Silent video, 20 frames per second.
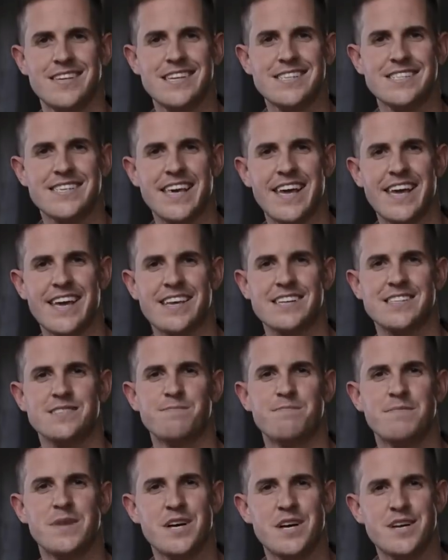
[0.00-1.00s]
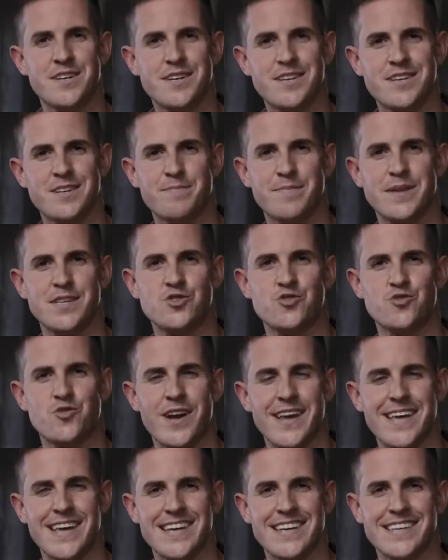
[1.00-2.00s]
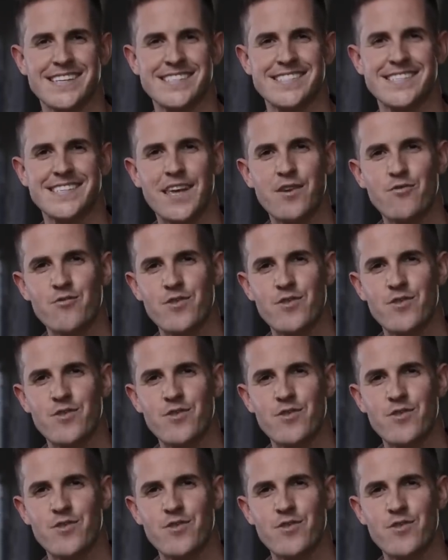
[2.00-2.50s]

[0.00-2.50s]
These kings murdered, betrayed, and